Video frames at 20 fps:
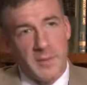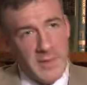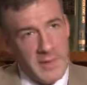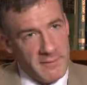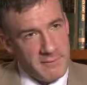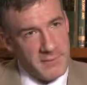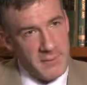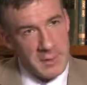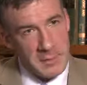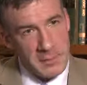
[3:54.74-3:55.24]
We
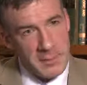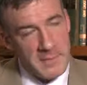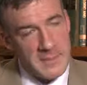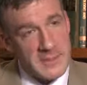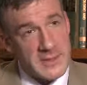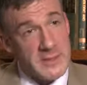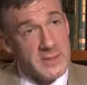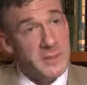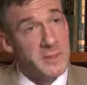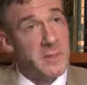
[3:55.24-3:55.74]
have the
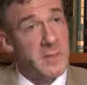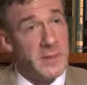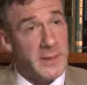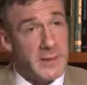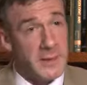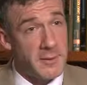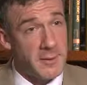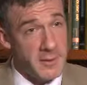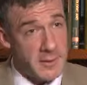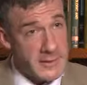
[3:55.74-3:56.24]
equipment to do it
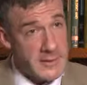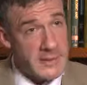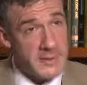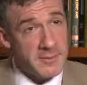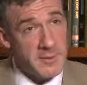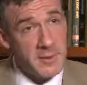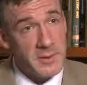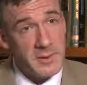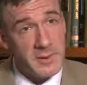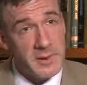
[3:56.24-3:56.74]
here, and
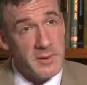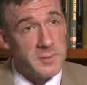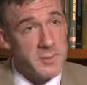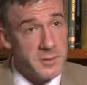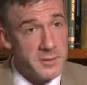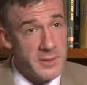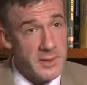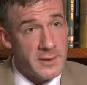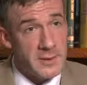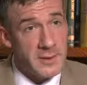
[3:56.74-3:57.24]
typically those
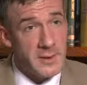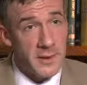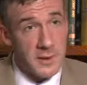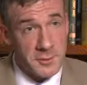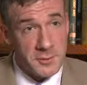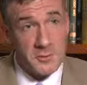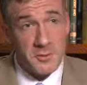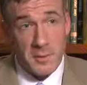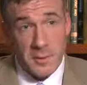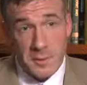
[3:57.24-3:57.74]
are done
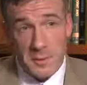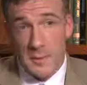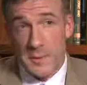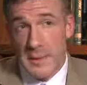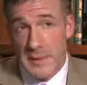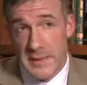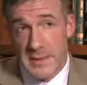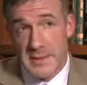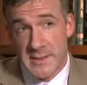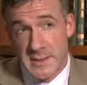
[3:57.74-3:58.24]
under
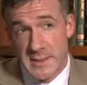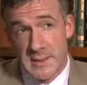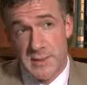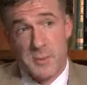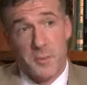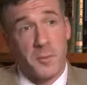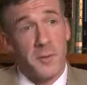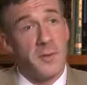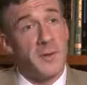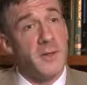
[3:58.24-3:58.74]
local
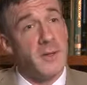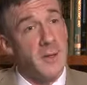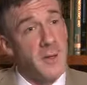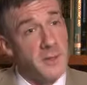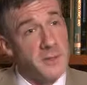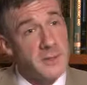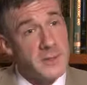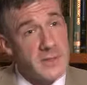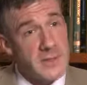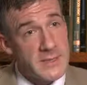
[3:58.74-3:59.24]
anesthesia where the
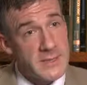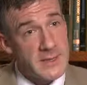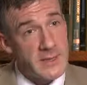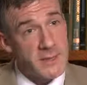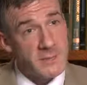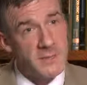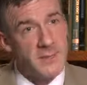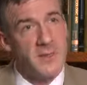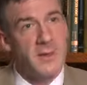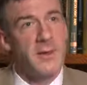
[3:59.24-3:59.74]
nose is
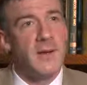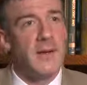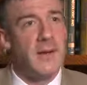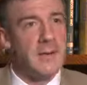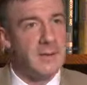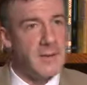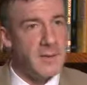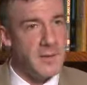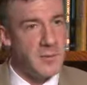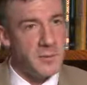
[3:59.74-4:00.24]
numbed and then